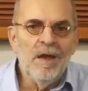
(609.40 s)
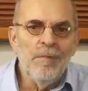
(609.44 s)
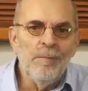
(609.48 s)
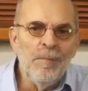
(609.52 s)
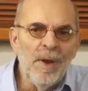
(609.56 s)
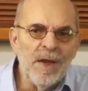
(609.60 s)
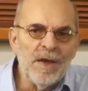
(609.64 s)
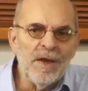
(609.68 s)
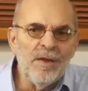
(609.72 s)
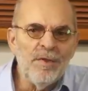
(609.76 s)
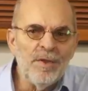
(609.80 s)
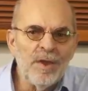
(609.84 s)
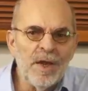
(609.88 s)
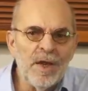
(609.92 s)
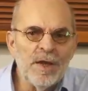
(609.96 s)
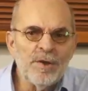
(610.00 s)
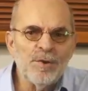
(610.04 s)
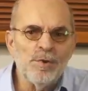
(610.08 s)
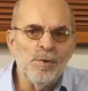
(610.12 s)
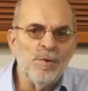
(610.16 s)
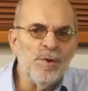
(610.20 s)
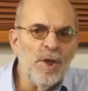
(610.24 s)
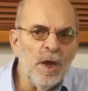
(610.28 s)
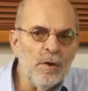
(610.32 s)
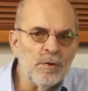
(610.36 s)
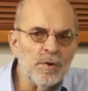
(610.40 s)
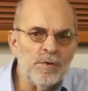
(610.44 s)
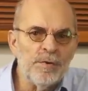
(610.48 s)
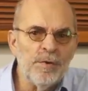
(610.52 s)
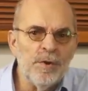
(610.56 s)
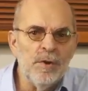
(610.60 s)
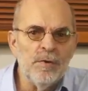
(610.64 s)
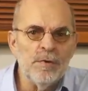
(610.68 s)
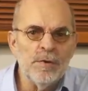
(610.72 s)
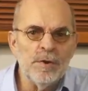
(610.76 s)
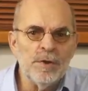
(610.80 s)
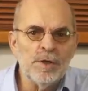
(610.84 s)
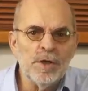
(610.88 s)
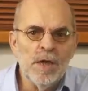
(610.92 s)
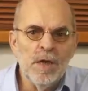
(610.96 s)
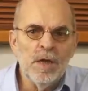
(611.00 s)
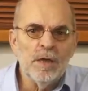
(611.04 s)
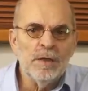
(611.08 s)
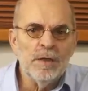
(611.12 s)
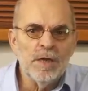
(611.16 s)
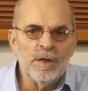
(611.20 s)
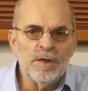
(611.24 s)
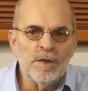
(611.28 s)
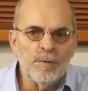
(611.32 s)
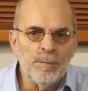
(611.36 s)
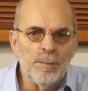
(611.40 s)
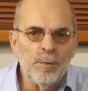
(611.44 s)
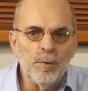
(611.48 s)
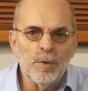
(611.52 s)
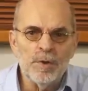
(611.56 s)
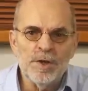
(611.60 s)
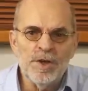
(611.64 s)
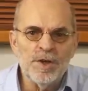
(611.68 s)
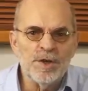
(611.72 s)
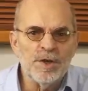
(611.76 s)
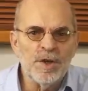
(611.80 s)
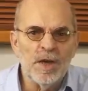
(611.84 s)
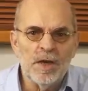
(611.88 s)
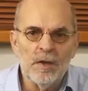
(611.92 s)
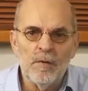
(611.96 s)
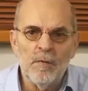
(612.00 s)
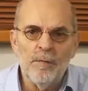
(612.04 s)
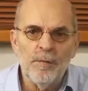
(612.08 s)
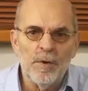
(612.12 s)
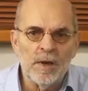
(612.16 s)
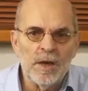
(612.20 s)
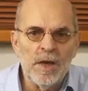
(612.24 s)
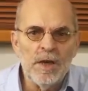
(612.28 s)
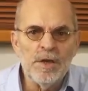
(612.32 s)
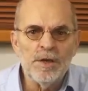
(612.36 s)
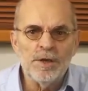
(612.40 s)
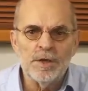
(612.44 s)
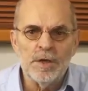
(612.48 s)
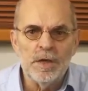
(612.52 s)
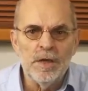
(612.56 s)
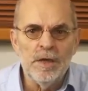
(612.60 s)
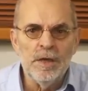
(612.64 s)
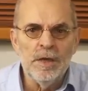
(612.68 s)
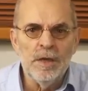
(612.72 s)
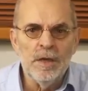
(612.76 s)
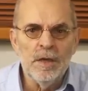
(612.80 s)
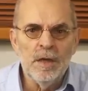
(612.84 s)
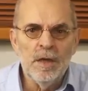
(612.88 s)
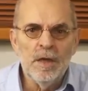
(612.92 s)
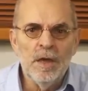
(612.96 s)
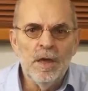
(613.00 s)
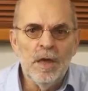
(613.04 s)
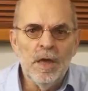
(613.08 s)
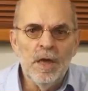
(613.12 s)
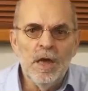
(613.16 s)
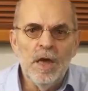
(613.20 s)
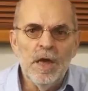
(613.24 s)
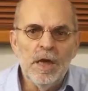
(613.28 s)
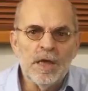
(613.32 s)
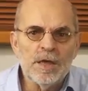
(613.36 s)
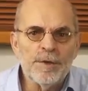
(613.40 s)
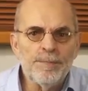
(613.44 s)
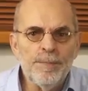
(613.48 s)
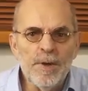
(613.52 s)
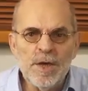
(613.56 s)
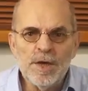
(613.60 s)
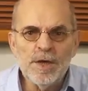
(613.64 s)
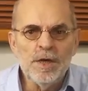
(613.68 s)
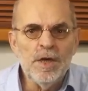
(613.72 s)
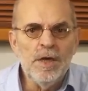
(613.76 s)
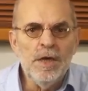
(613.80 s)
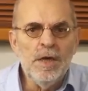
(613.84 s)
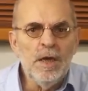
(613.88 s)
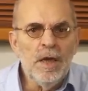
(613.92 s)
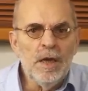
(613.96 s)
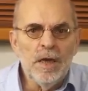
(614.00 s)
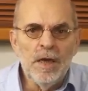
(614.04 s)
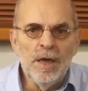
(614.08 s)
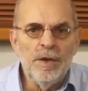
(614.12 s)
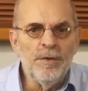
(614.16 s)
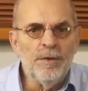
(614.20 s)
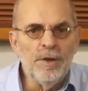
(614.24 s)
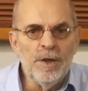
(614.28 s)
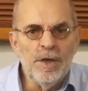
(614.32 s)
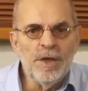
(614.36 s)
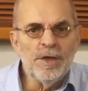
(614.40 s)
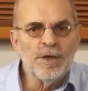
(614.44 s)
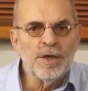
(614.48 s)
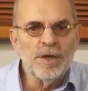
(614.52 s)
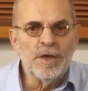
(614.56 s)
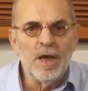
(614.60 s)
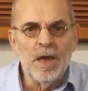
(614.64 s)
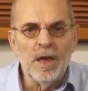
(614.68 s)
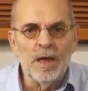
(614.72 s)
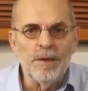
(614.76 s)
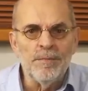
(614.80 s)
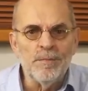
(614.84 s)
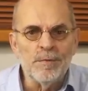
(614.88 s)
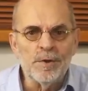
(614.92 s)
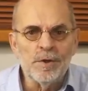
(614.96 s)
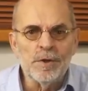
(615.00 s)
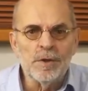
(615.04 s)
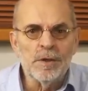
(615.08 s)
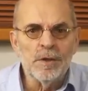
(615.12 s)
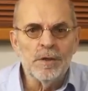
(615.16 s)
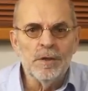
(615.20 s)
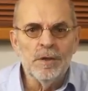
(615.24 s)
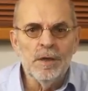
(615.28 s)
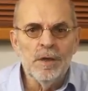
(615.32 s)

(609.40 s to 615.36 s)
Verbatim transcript: Many thanks to those viewers that support this channel financially, especially in these times.